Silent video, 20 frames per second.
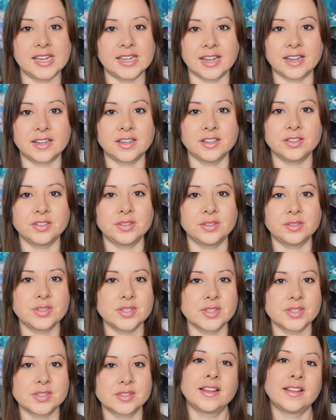
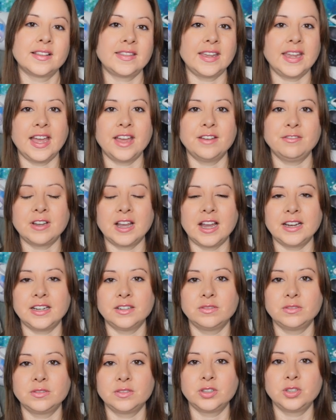geckos. They have kind
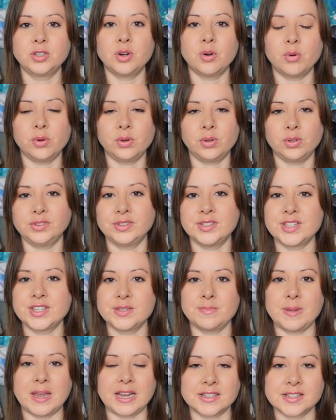of gold
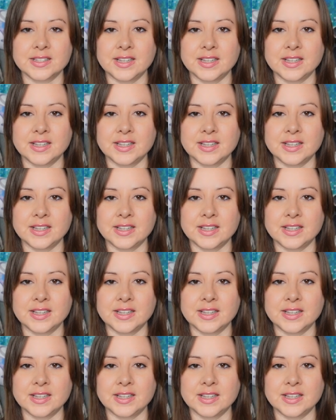specks